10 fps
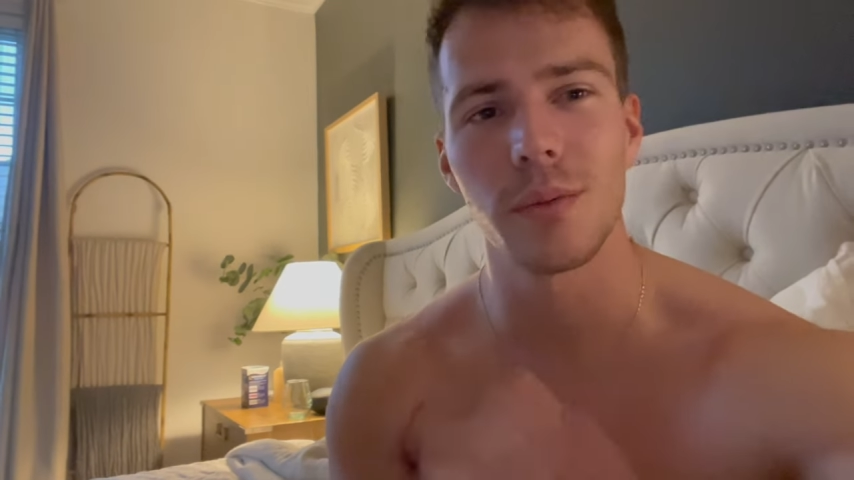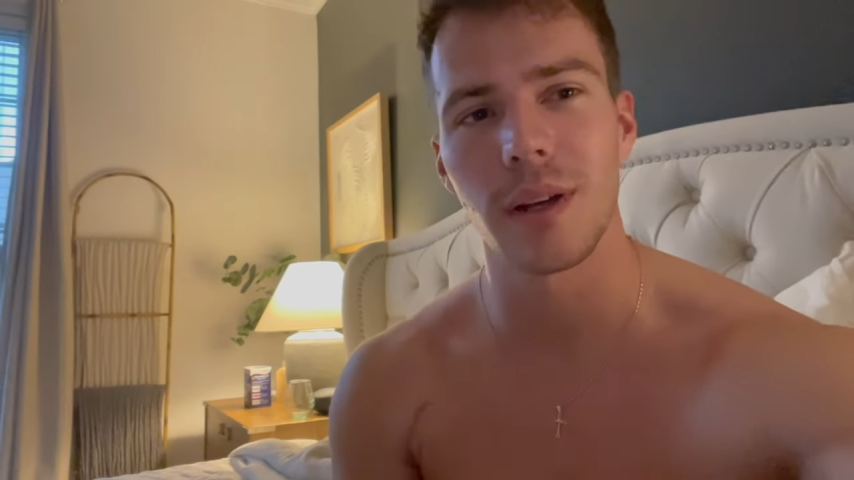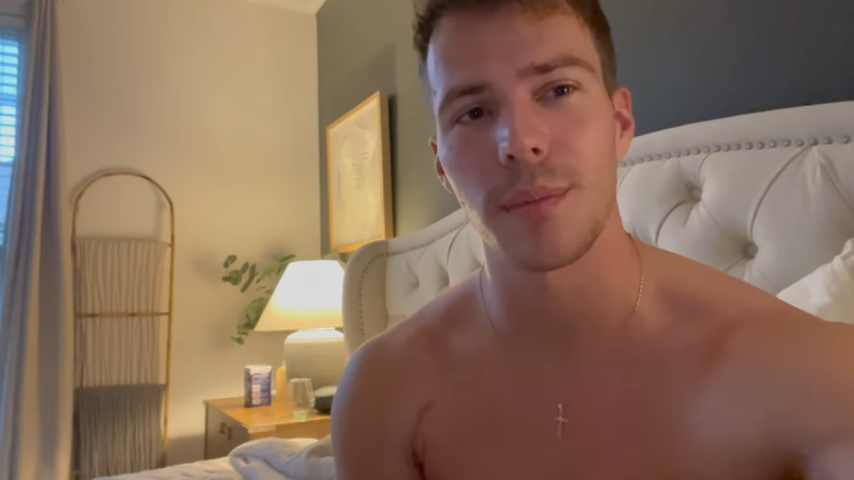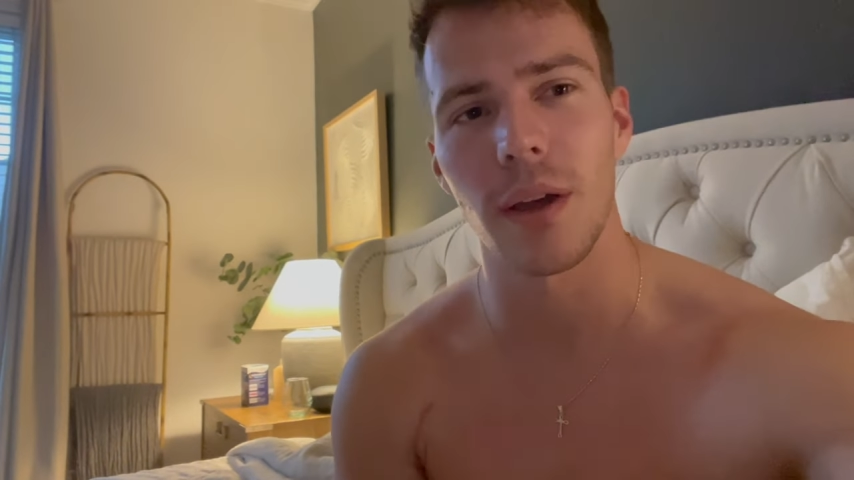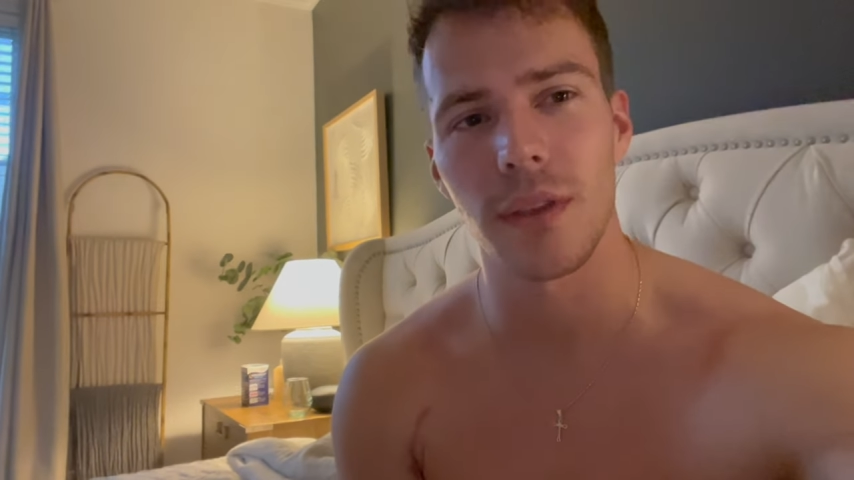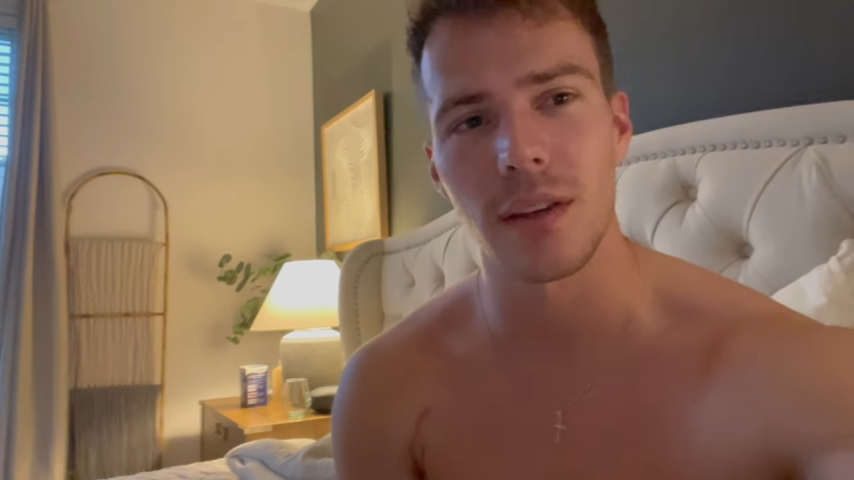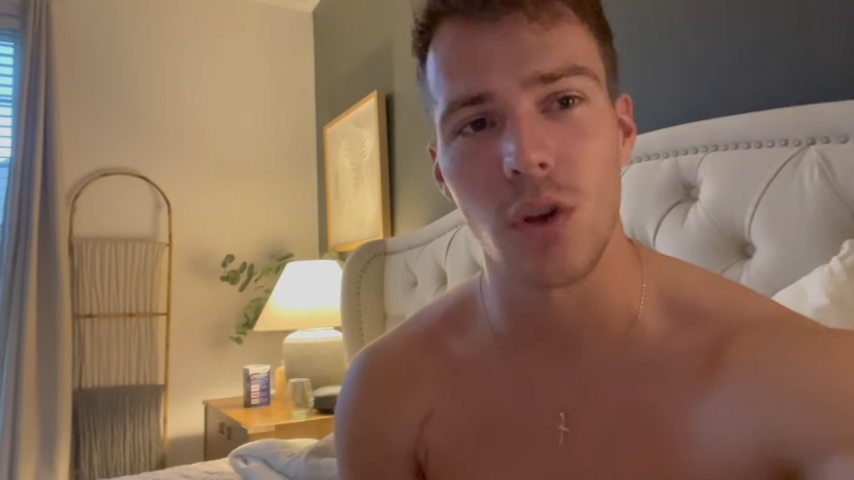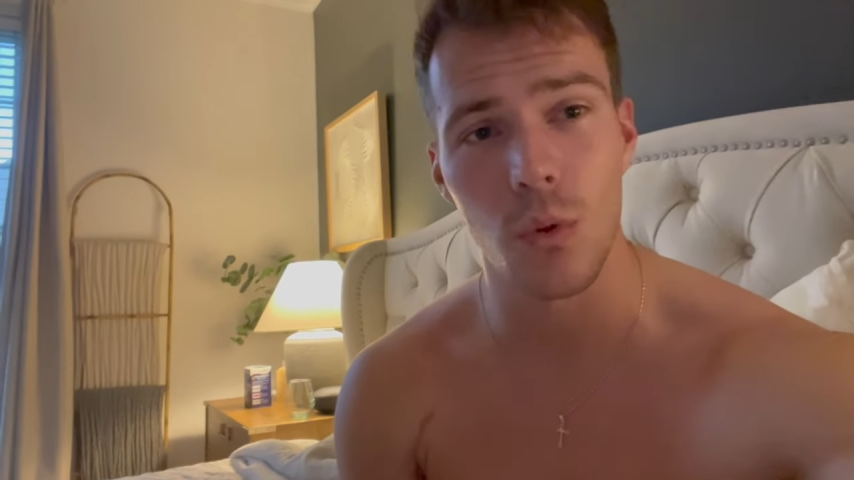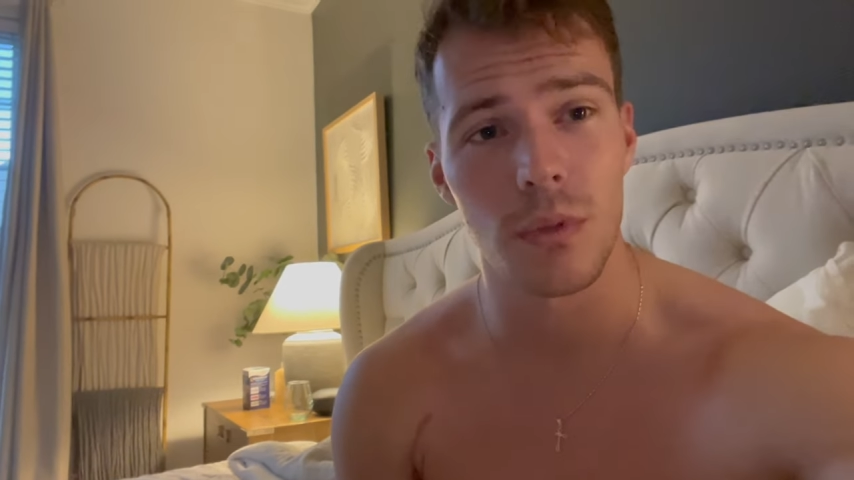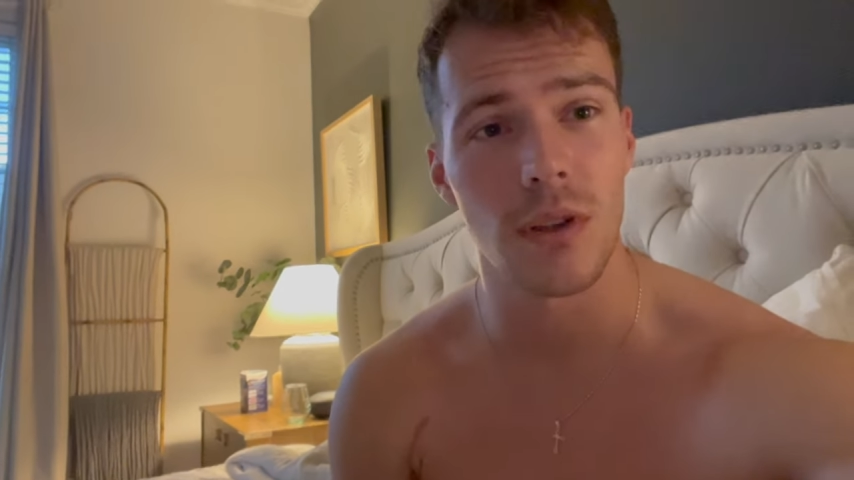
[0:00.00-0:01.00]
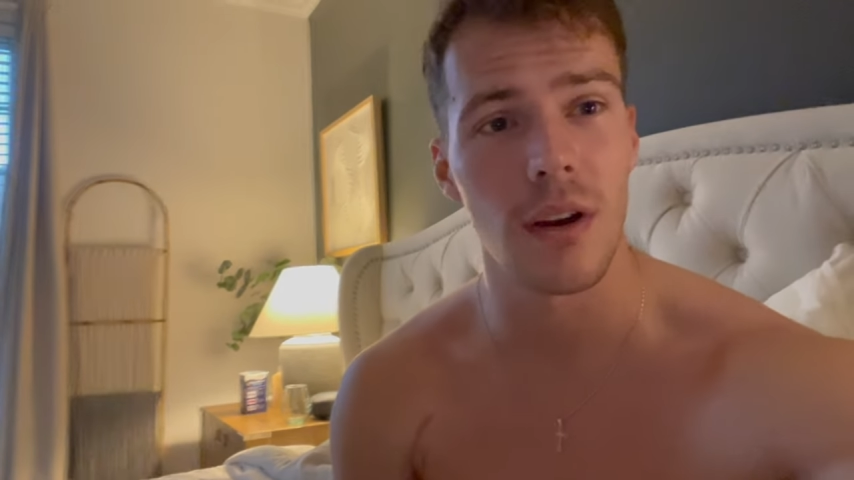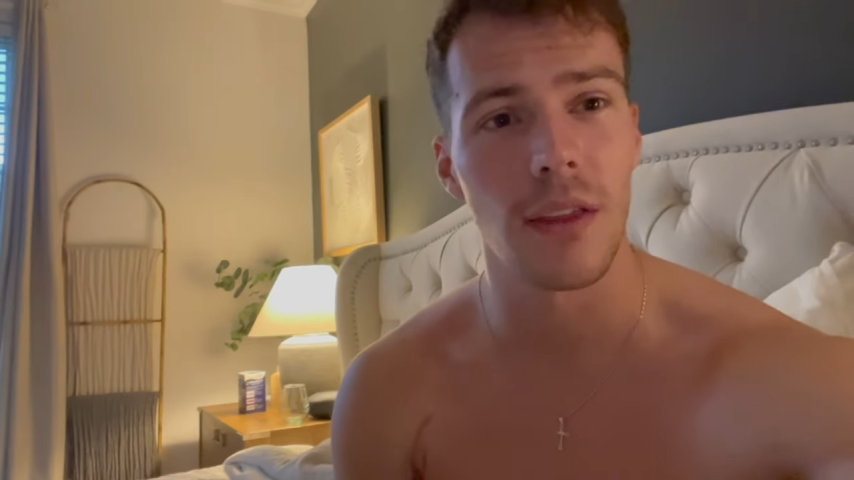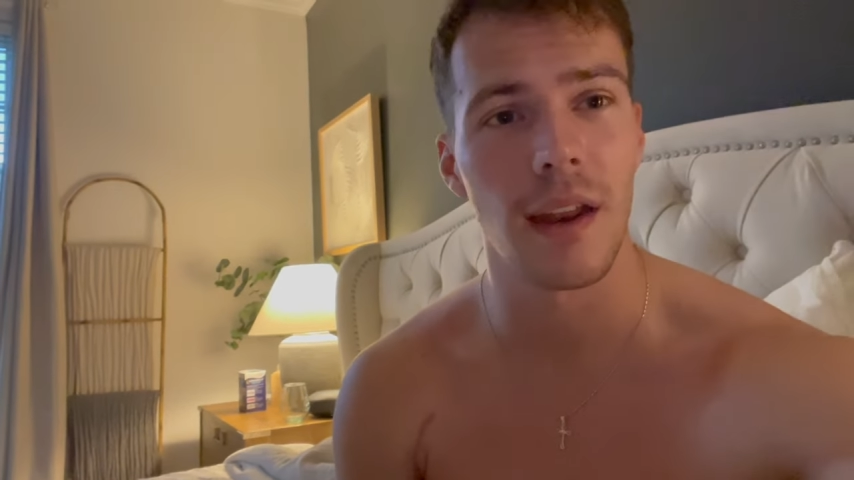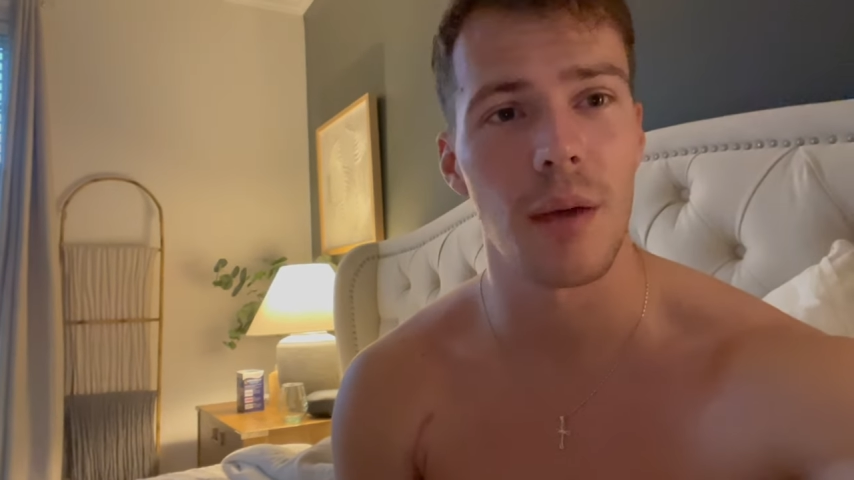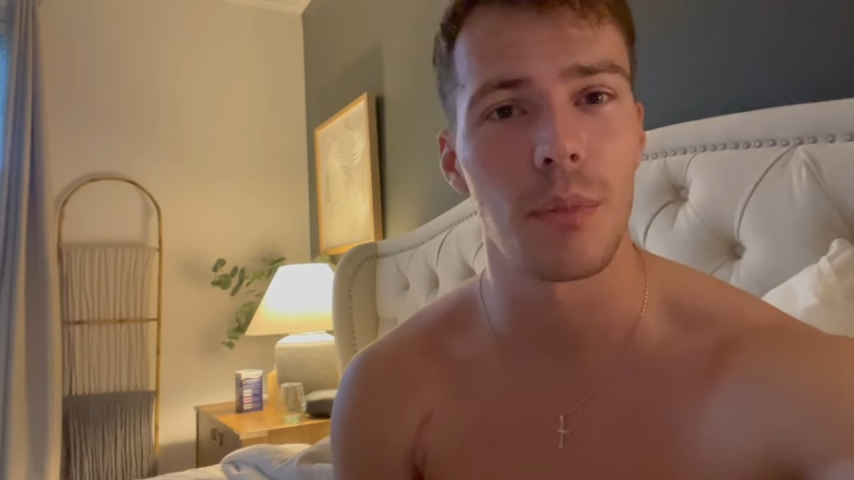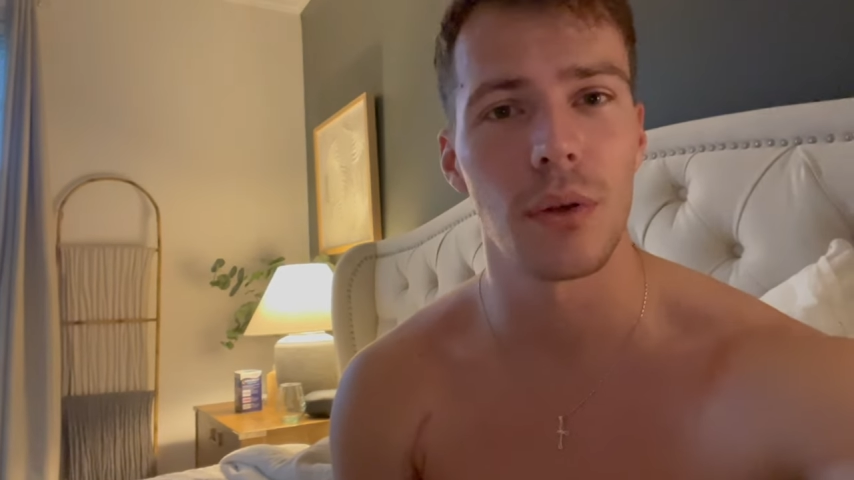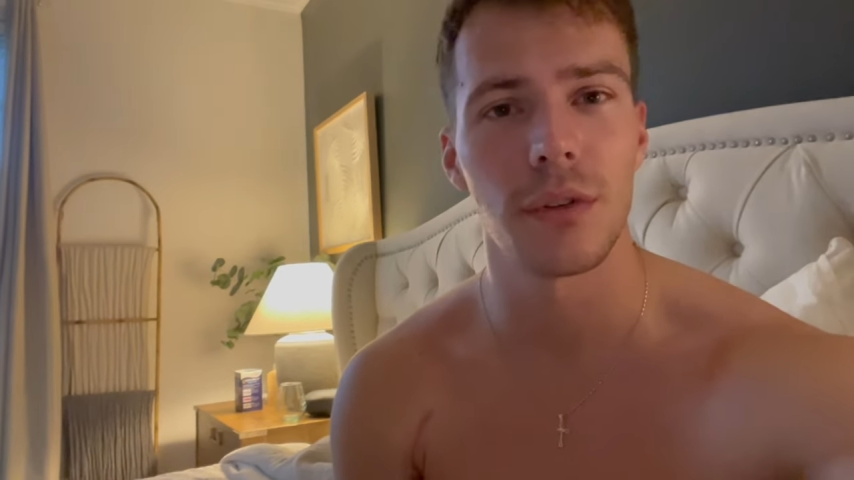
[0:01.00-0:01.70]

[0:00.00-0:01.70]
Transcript: bit about this home sauna that I built.